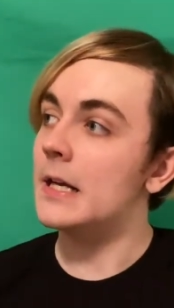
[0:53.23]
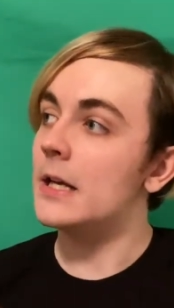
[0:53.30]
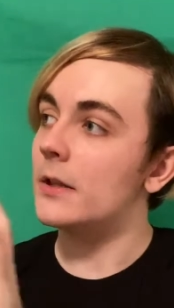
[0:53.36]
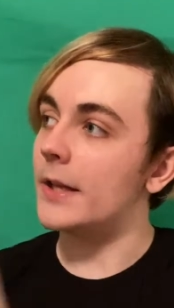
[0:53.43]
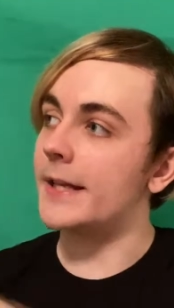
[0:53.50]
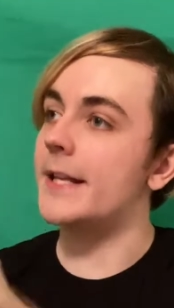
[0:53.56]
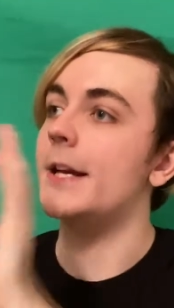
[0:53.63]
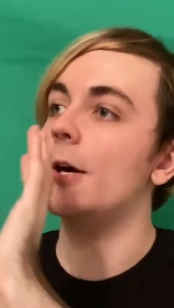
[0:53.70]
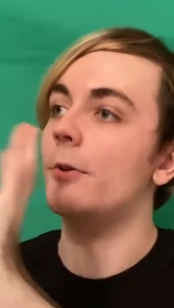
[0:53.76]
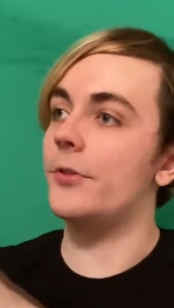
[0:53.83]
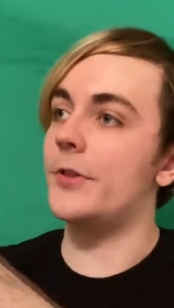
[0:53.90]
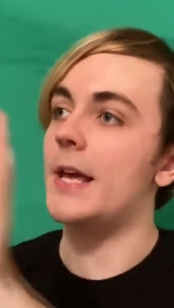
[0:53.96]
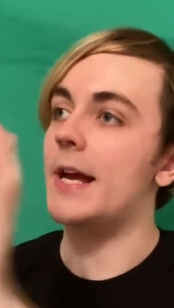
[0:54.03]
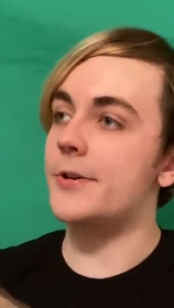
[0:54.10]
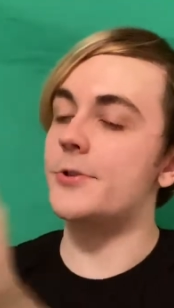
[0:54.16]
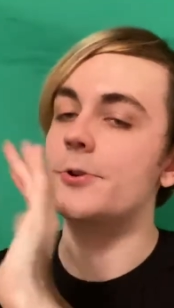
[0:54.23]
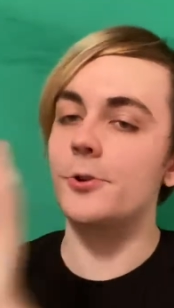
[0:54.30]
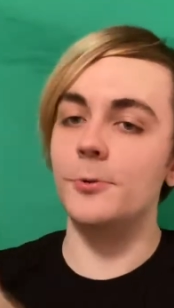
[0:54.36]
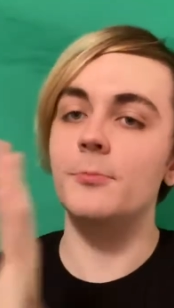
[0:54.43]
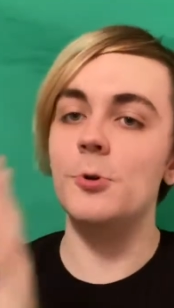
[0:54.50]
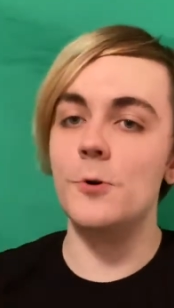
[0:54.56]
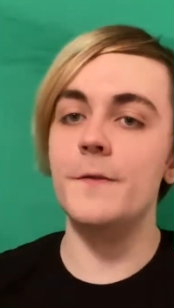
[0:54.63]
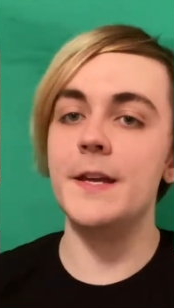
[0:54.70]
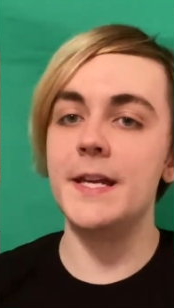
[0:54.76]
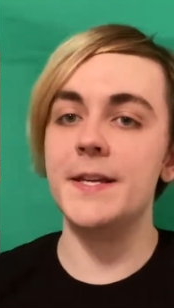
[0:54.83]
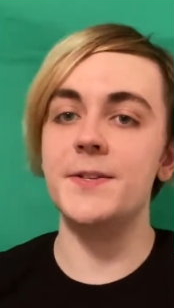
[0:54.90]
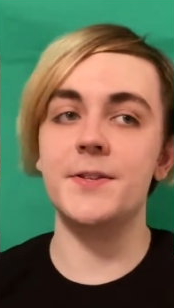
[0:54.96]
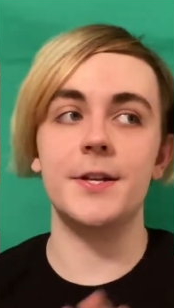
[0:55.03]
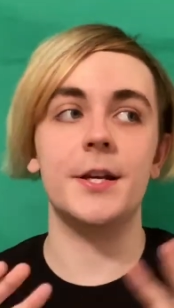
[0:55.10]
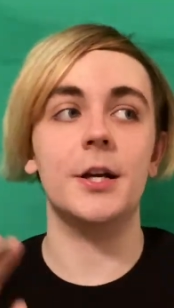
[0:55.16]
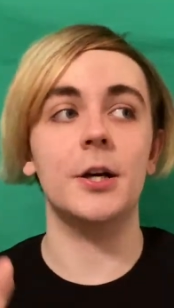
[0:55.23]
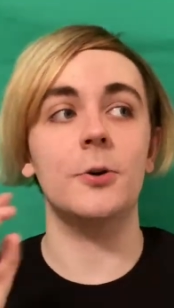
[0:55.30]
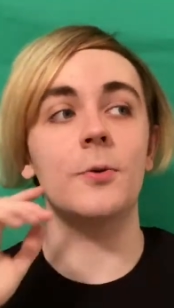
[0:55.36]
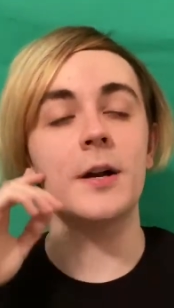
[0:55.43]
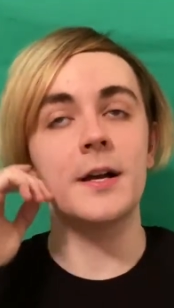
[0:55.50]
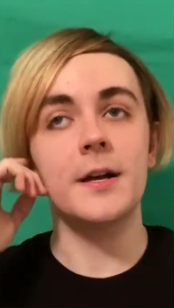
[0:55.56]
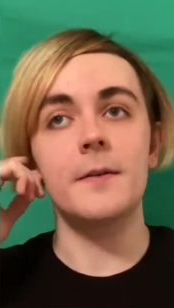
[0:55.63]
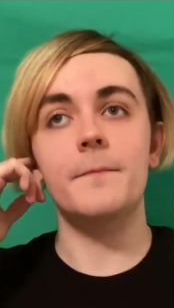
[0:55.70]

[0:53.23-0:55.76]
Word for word: like, you know, theatrical movies, you know,